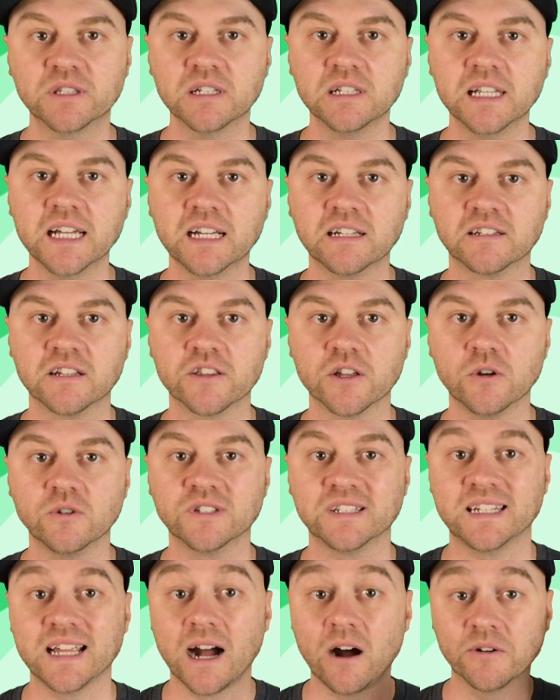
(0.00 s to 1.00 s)
the link to those
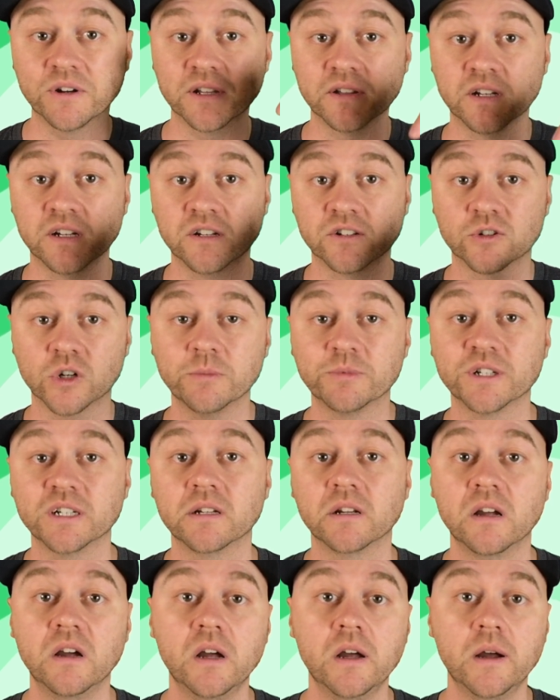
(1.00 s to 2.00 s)
down in the description
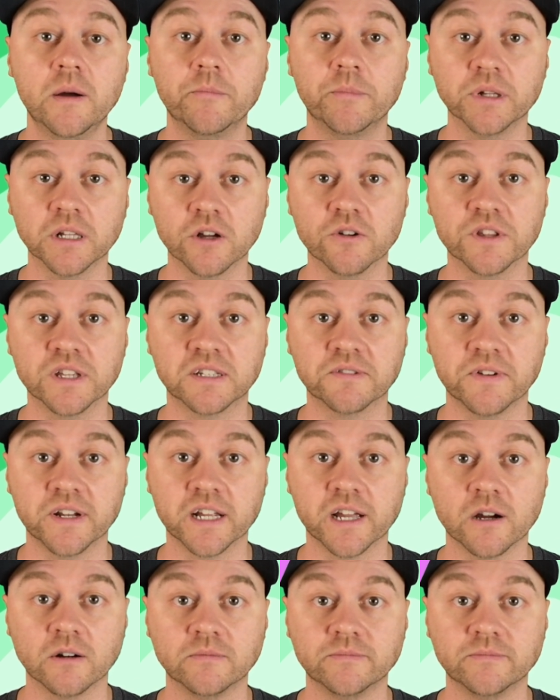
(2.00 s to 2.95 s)
below this video.